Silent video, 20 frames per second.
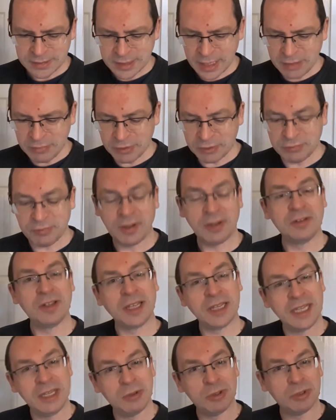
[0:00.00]
David felt
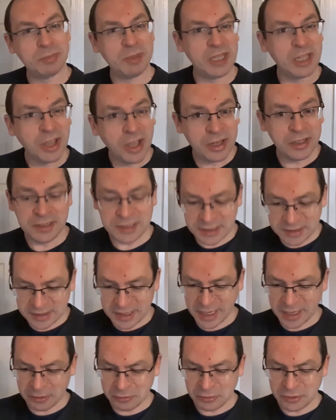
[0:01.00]
like he was being hunted
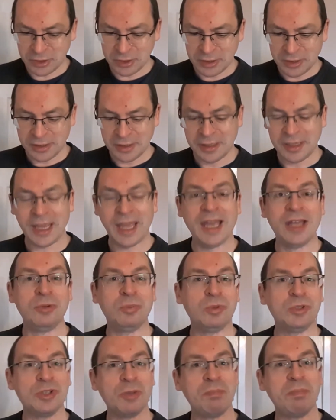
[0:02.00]
down
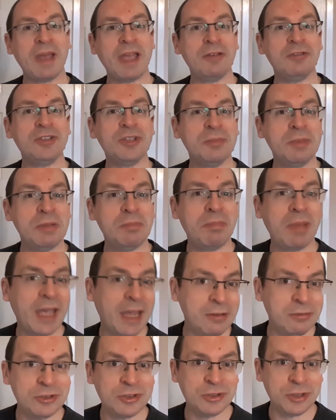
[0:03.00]
and was about to be
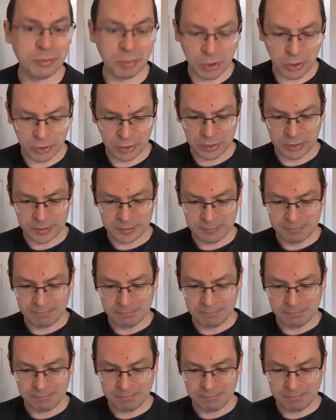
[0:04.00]
pounced upon.